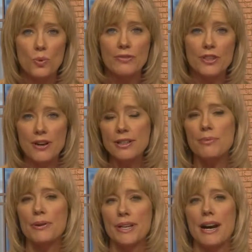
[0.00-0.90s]
We've talked
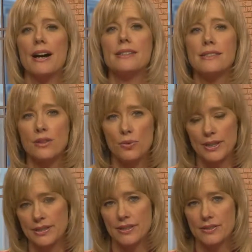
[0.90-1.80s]
about
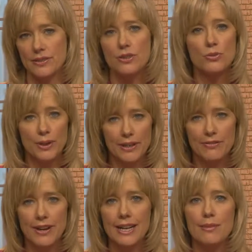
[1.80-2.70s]
consequences to
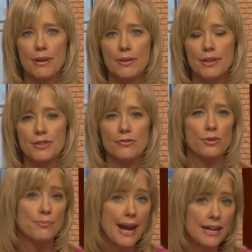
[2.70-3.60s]
redefining marriage
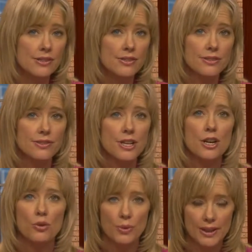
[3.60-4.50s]
for pastors,
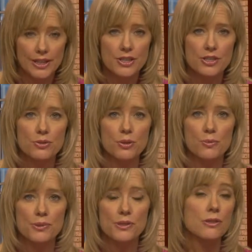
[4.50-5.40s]
religious
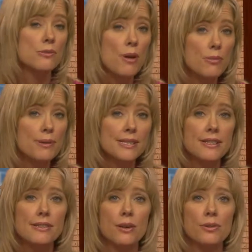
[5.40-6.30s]
groups, small
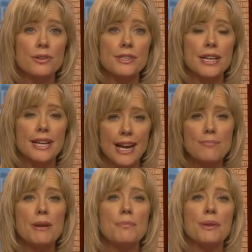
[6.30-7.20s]
business owners,
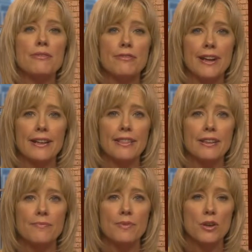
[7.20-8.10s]
and people of faith.
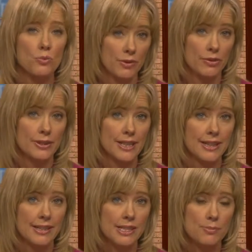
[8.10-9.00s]
We've looked at
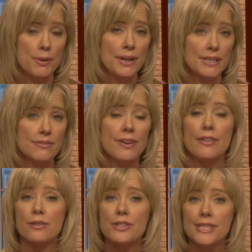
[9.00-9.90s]
the experience of
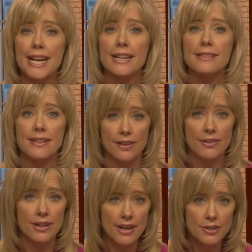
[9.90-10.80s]
other states and
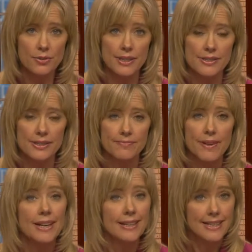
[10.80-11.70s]
other countries.
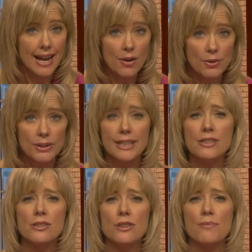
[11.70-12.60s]
Now
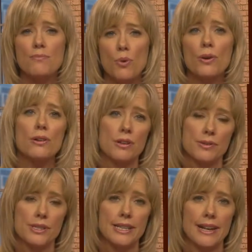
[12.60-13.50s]
let's look more
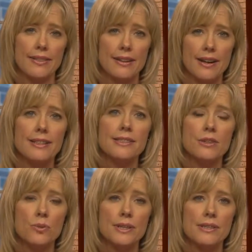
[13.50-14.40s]
closely at the
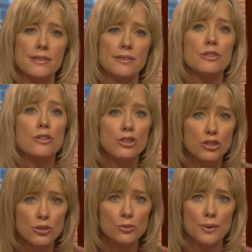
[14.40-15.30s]
consequences to
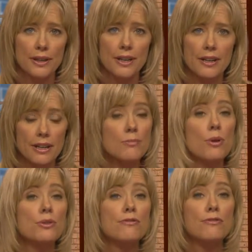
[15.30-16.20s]
children, the
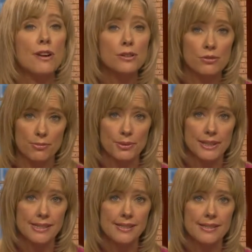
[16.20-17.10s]
most vulnerable in